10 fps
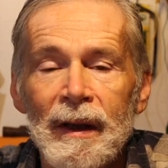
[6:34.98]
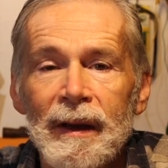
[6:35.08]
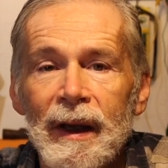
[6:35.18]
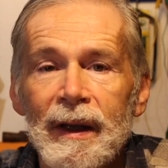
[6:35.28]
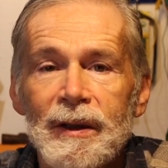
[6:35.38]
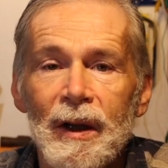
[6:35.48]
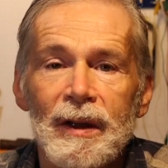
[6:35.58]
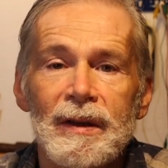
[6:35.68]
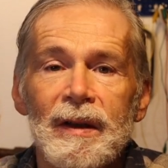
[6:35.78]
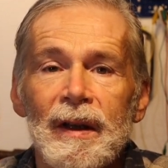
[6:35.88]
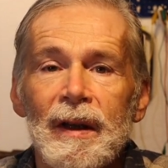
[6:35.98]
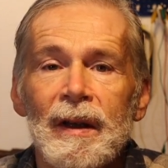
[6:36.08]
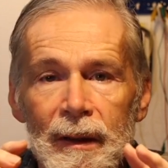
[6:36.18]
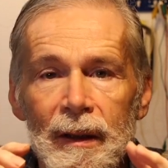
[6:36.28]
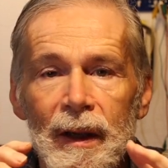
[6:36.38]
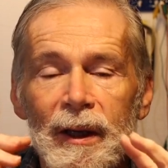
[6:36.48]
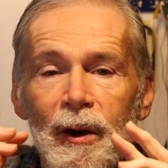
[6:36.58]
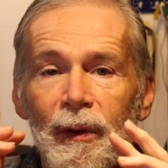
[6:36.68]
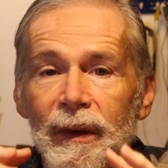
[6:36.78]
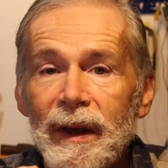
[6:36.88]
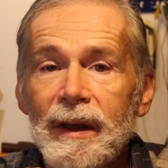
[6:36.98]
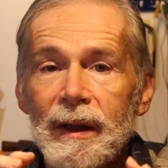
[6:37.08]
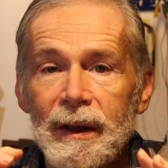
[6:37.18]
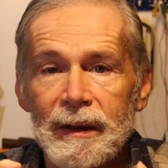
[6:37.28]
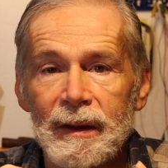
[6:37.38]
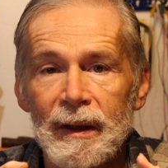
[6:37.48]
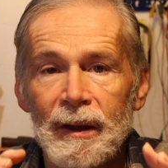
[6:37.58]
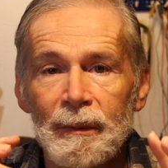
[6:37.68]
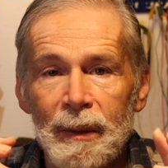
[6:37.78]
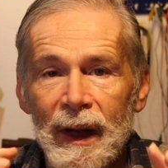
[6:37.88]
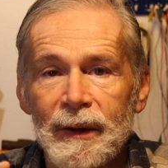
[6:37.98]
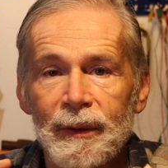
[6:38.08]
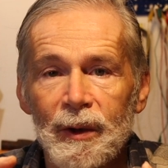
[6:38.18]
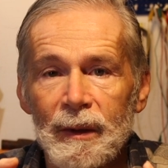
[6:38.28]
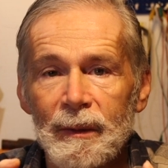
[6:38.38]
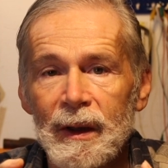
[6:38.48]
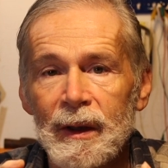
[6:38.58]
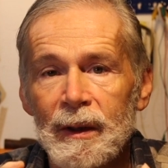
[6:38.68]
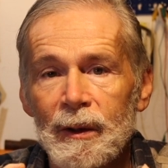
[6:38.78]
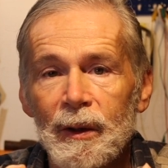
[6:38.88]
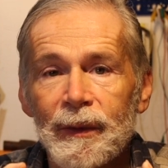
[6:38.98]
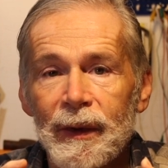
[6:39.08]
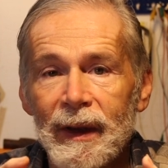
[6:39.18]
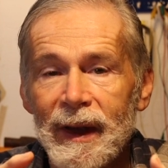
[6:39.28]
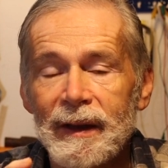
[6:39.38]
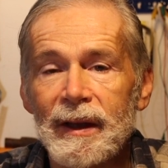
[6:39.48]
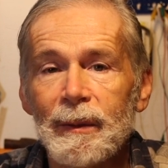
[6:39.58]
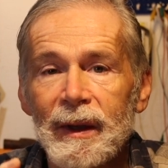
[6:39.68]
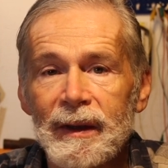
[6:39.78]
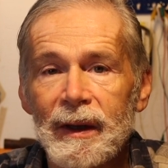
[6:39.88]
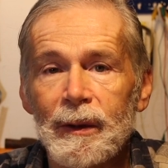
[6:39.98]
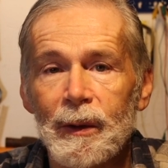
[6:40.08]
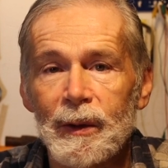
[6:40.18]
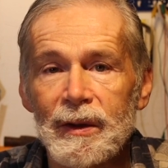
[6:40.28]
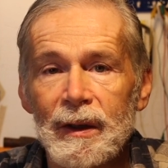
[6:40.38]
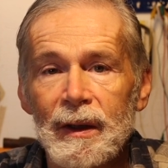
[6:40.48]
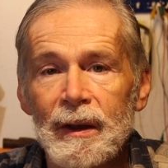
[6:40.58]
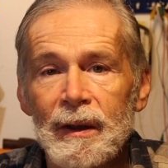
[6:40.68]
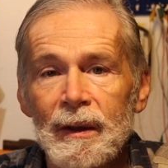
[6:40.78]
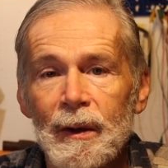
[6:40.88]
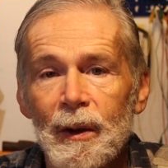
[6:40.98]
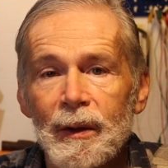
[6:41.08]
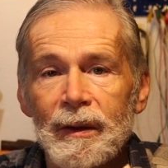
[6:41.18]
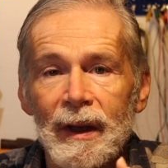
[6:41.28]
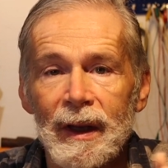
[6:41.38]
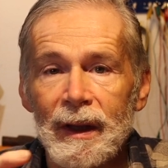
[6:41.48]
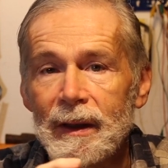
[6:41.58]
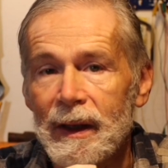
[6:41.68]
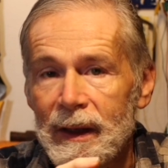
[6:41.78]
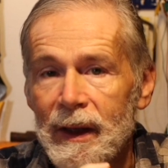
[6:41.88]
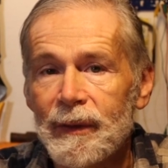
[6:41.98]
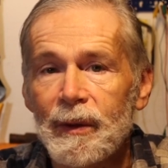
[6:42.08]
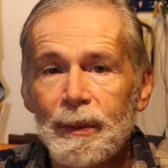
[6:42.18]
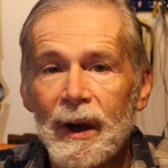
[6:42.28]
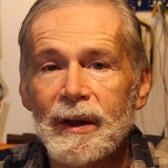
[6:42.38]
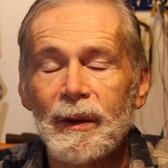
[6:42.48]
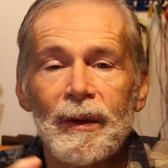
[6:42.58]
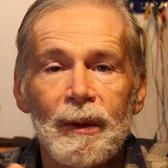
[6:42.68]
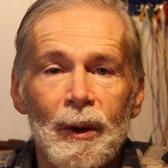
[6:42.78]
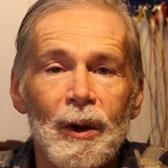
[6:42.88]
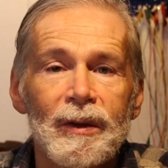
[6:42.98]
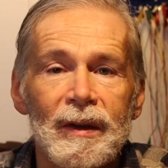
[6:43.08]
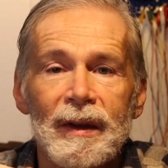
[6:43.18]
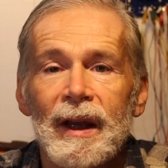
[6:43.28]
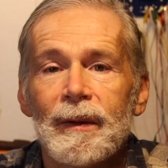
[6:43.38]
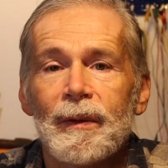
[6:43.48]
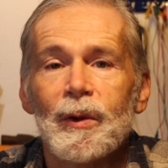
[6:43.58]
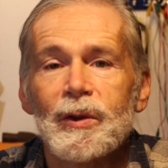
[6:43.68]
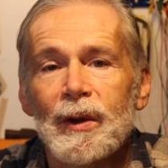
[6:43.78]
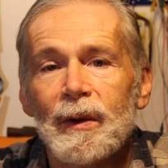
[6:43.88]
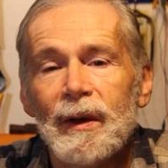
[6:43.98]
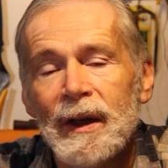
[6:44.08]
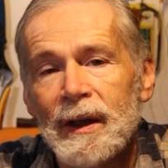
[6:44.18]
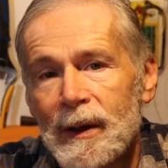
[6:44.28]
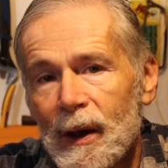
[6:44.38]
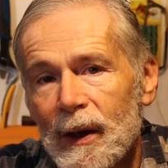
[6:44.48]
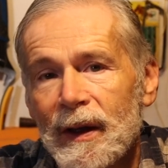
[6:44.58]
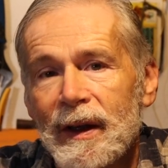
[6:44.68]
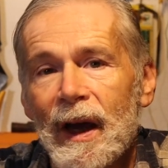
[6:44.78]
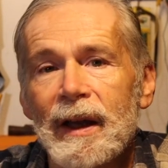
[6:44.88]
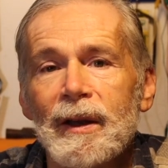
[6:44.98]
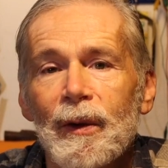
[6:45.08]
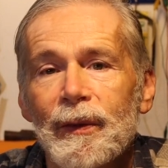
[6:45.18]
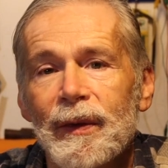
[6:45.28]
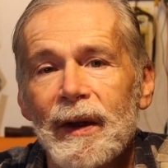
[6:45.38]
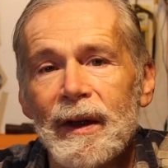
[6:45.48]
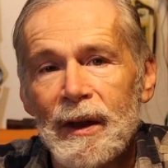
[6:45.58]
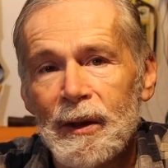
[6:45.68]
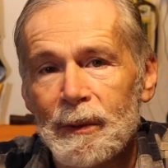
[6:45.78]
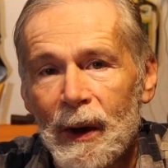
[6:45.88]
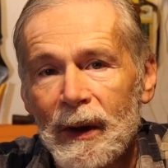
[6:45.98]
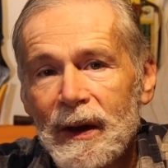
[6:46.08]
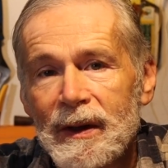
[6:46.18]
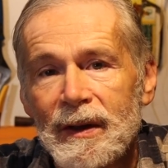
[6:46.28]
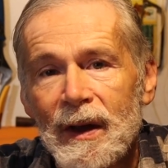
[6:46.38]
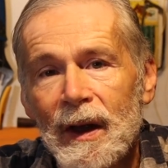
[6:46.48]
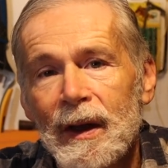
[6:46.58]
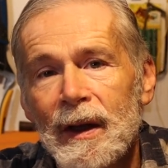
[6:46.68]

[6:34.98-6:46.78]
They are just a convenient platform of getting materials in different parts of the world. They have also other kind of products.